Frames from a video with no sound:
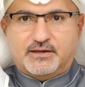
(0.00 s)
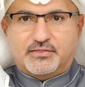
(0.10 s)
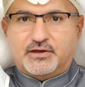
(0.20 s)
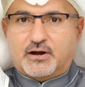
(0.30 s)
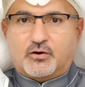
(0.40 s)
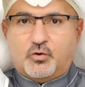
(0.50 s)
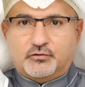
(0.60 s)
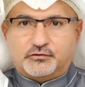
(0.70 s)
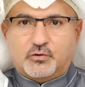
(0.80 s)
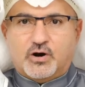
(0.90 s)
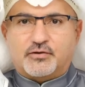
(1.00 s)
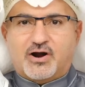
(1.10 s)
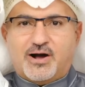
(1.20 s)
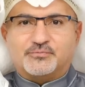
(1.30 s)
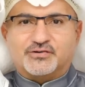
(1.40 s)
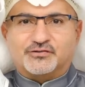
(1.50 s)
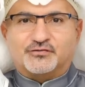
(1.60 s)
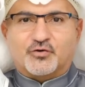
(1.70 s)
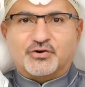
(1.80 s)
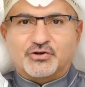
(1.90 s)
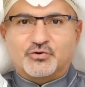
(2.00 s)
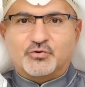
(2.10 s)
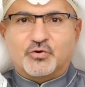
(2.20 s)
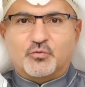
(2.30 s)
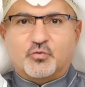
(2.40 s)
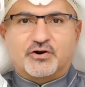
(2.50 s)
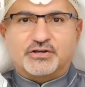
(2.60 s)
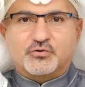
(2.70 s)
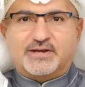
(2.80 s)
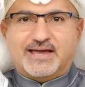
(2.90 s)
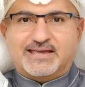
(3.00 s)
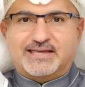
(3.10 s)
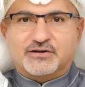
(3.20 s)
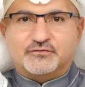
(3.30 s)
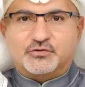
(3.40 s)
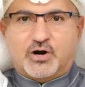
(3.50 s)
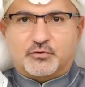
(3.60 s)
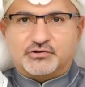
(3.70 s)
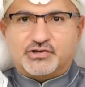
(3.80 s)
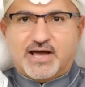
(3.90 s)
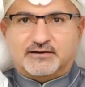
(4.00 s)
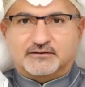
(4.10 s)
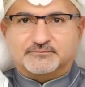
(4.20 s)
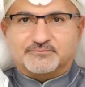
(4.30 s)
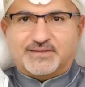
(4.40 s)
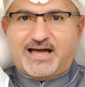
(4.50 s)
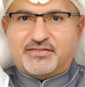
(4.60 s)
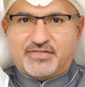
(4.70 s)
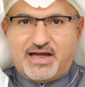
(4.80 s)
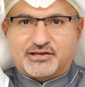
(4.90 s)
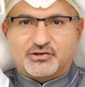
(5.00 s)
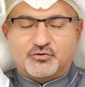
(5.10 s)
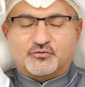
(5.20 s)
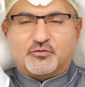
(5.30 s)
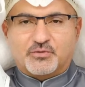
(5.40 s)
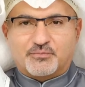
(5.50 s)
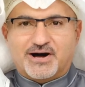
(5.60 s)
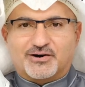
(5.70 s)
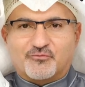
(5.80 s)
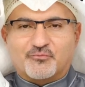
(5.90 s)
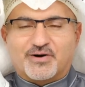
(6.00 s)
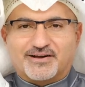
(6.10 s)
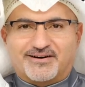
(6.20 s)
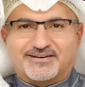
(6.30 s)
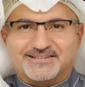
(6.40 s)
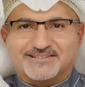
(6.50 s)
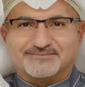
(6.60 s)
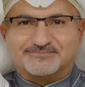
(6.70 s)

There are also other options for you where you can give to our channel. I thank you from the bottom of my heart.